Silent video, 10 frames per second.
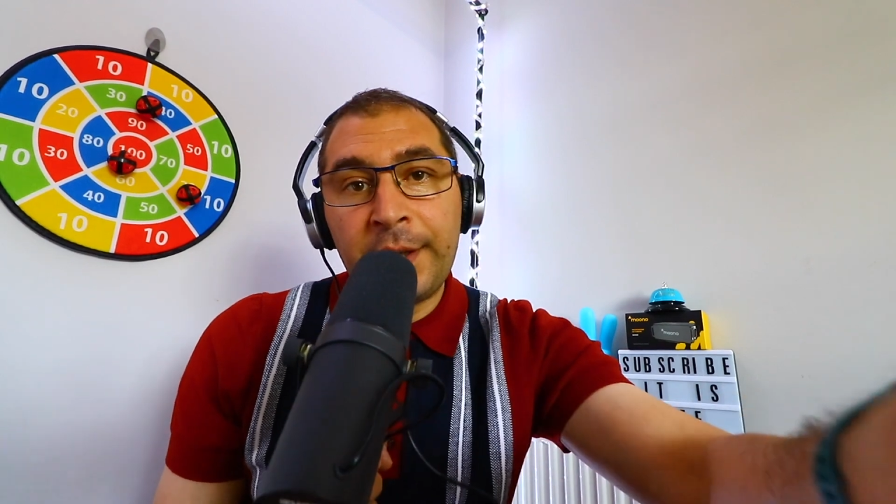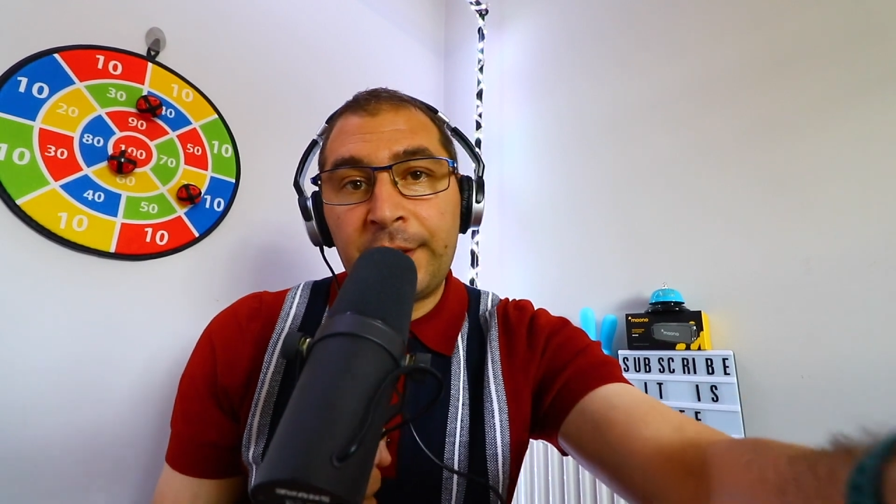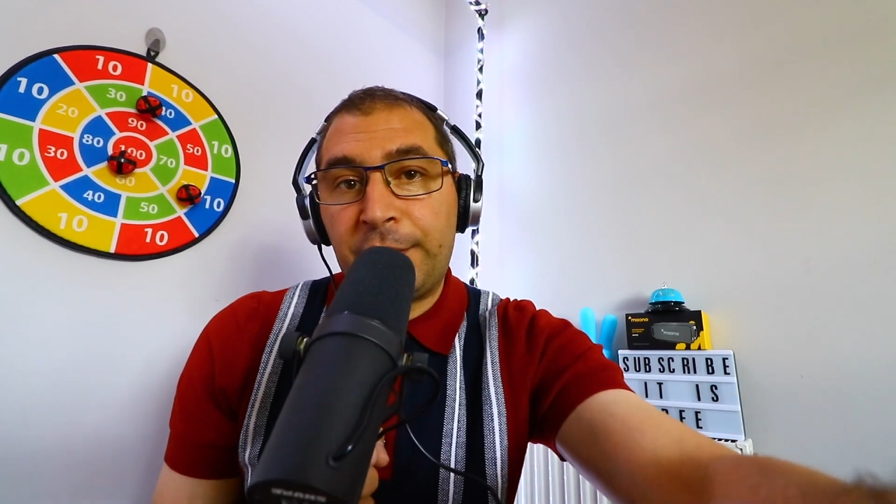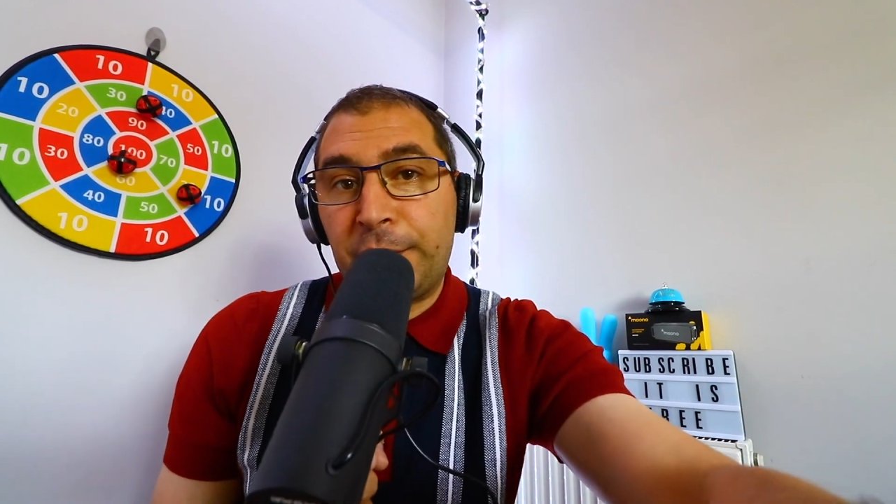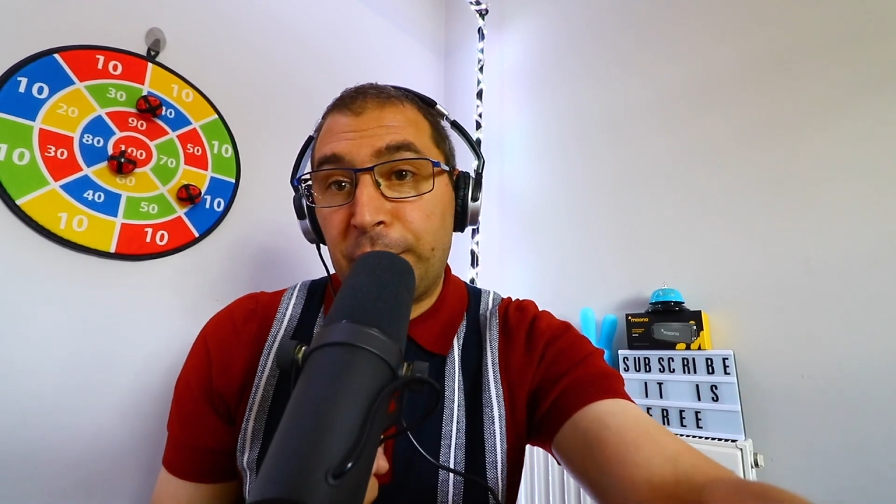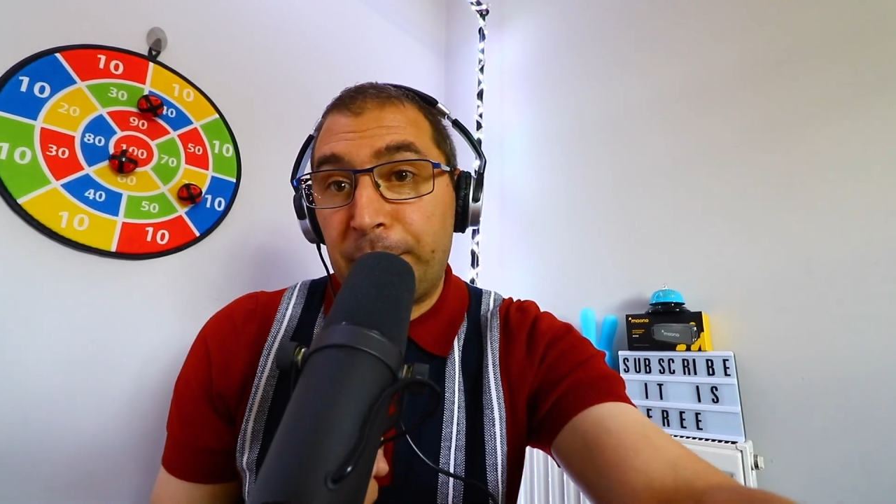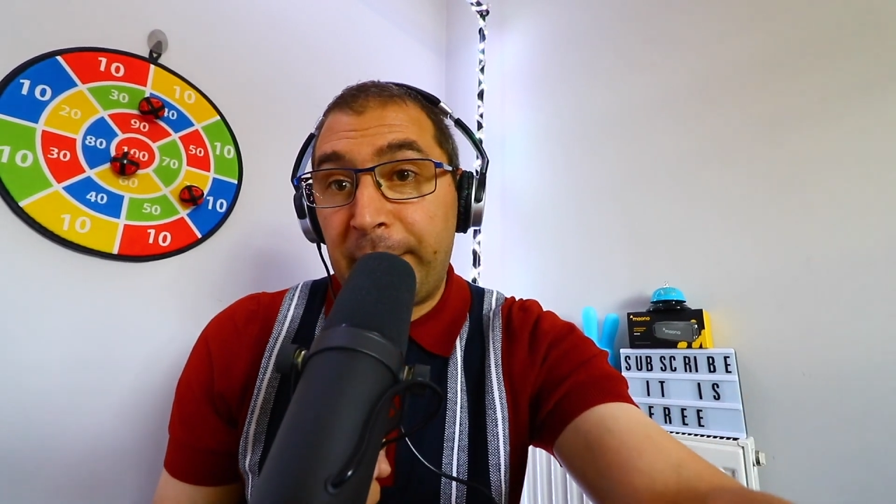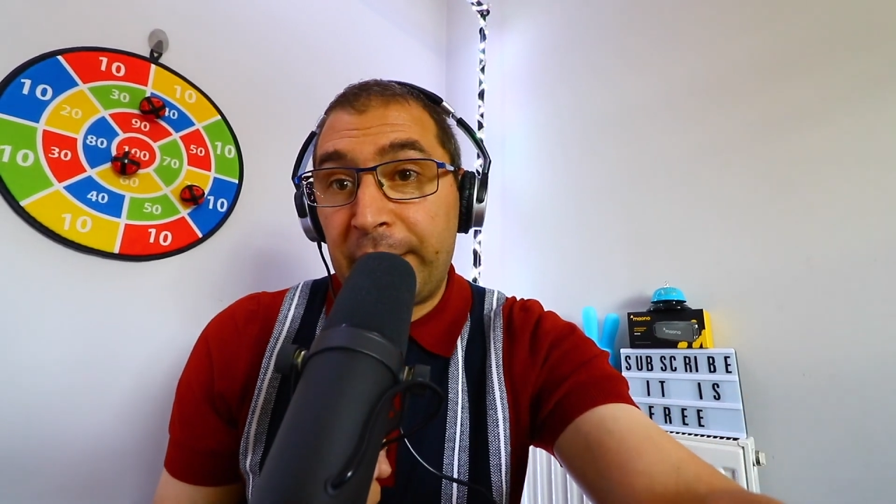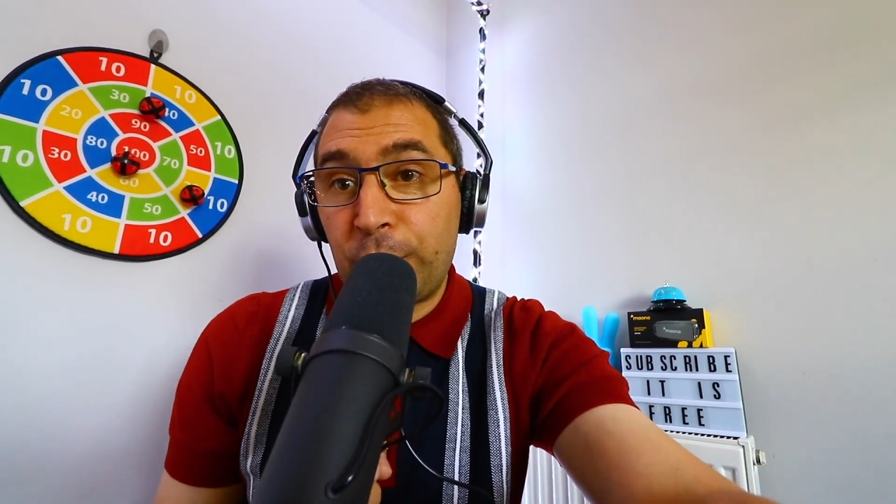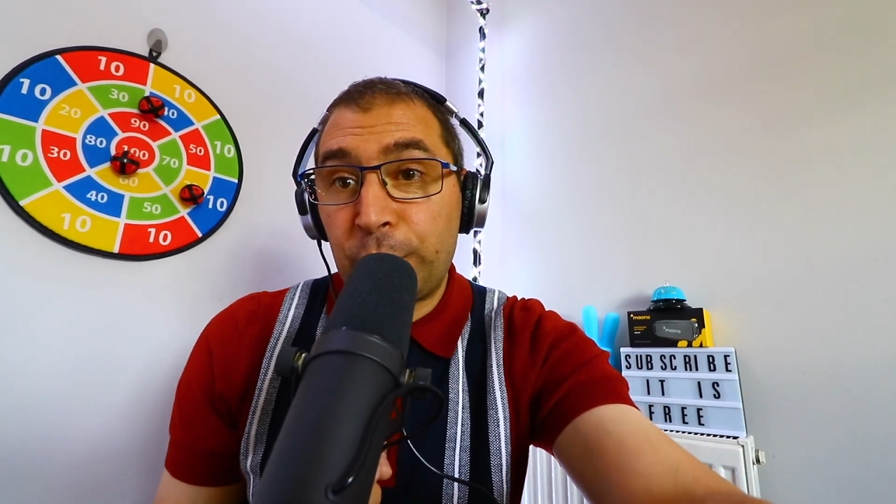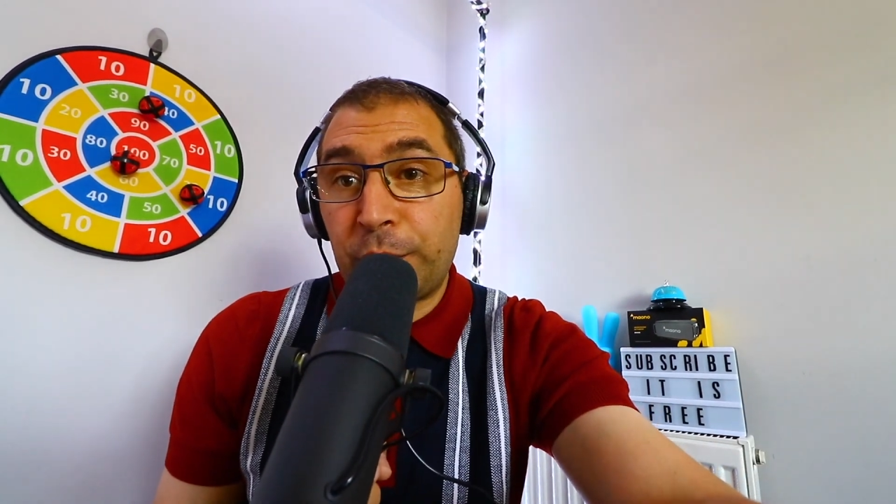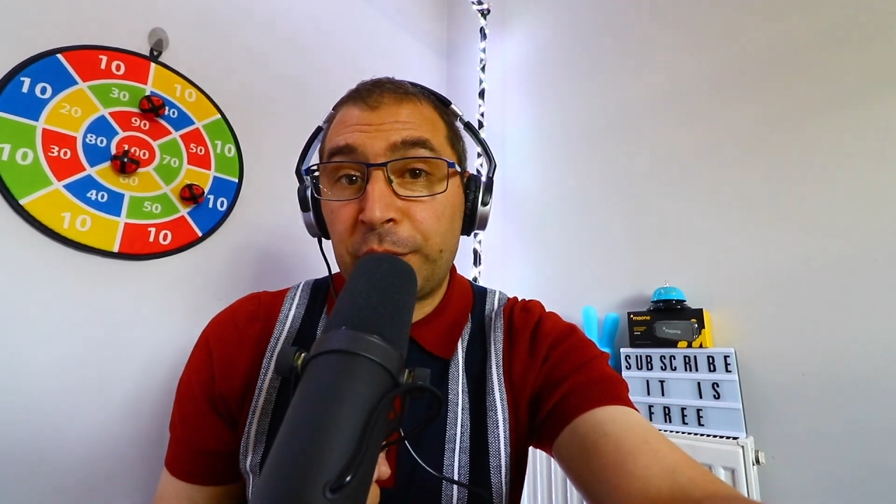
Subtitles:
So make sure to